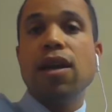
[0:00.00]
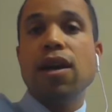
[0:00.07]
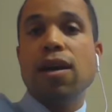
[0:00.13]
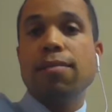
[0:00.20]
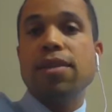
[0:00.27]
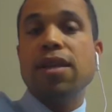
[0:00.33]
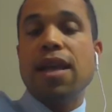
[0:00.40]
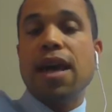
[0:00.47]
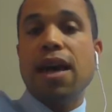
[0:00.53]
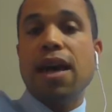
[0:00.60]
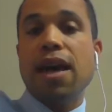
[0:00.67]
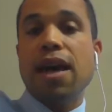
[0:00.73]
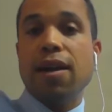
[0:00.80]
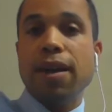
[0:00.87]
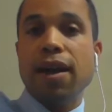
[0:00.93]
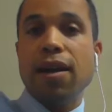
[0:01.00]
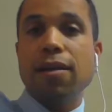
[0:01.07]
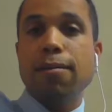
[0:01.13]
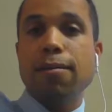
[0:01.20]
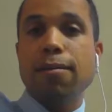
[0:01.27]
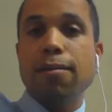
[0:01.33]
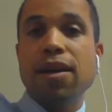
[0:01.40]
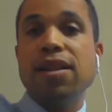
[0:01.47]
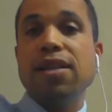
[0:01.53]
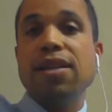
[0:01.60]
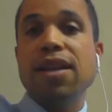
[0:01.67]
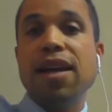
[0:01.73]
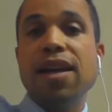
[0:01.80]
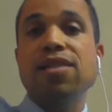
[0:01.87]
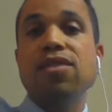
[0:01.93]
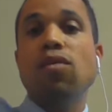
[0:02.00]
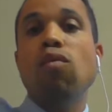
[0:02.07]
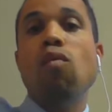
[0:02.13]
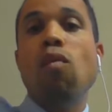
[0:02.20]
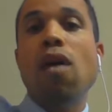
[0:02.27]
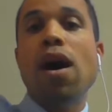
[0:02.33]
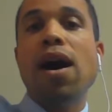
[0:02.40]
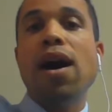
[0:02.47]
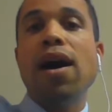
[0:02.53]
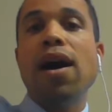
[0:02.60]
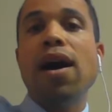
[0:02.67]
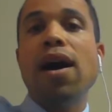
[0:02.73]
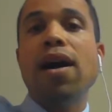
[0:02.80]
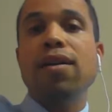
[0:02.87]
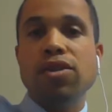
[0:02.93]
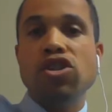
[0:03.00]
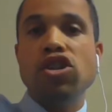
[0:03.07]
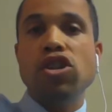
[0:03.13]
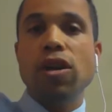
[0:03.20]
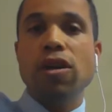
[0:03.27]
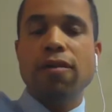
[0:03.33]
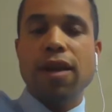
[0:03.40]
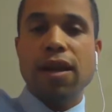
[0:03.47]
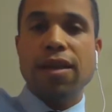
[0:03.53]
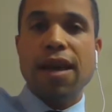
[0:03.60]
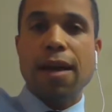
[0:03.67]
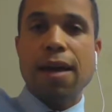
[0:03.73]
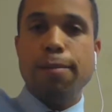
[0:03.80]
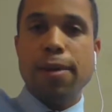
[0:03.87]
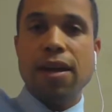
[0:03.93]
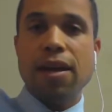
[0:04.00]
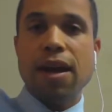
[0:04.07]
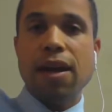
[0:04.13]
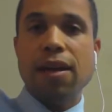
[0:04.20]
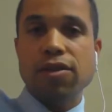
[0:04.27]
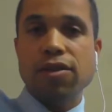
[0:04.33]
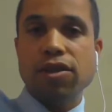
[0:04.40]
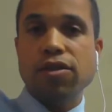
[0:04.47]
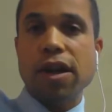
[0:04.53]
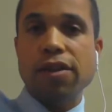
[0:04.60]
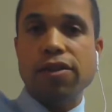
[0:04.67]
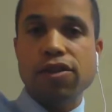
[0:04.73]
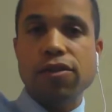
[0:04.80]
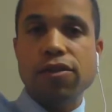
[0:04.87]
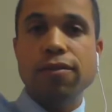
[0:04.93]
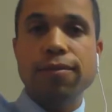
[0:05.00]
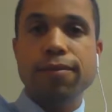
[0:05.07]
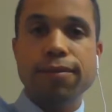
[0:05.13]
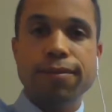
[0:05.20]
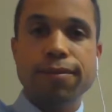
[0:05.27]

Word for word: leading up to that implant, because it takes a while to generate that penile stretch.